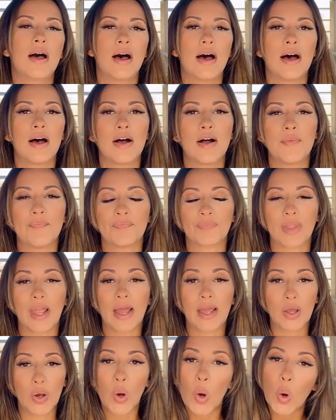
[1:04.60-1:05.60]

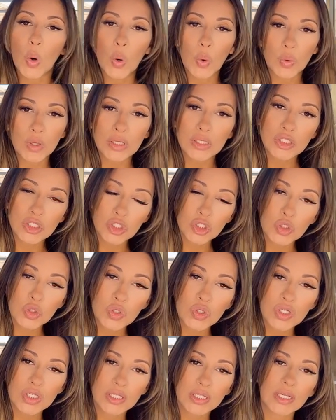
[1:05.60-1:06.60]
I always
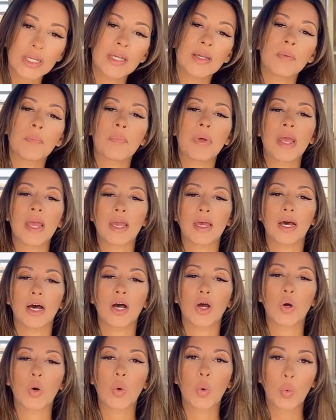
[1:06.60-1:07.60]
usually pick a
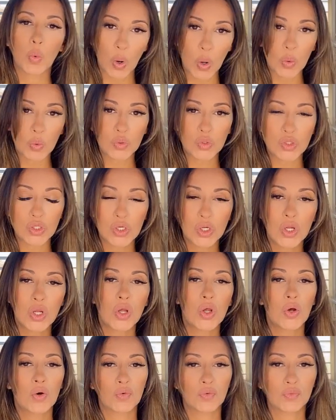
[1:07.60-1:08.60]
quote
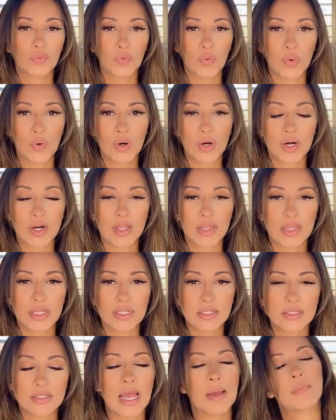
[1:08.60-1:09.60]
for
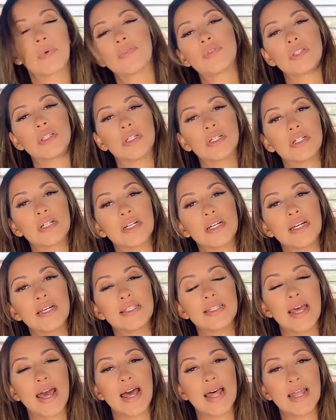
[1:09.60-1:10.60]
this type of series.
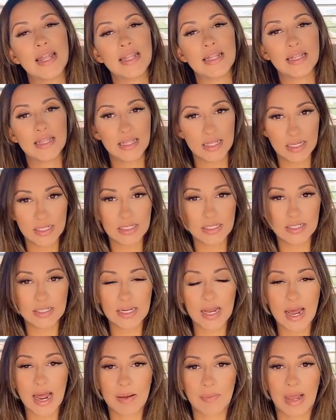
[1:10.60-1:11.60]
And this
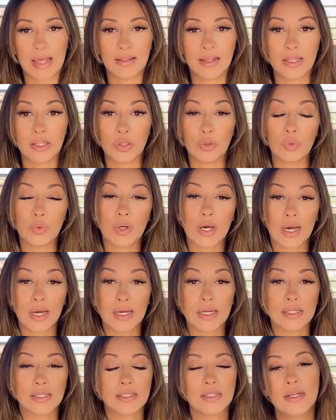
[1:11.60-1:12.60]
time I let you
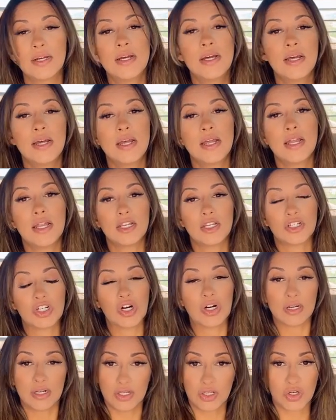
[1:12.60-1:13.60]
guys
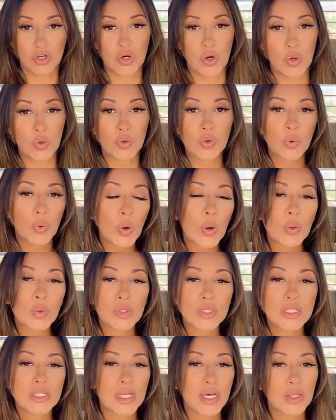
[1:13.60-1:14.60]
turn in your own
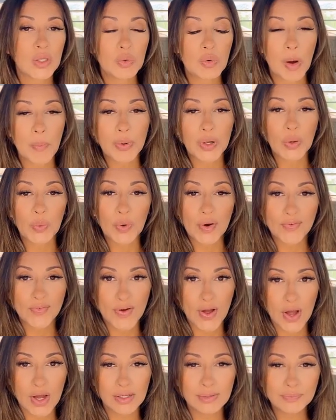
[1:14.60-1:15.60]
quotes that you want me to riff
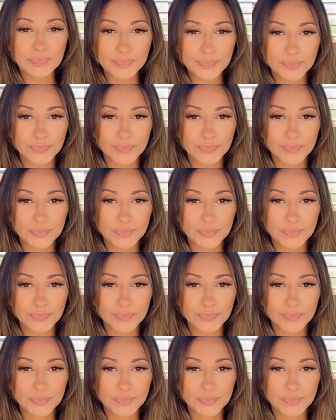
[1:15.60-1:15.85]
on.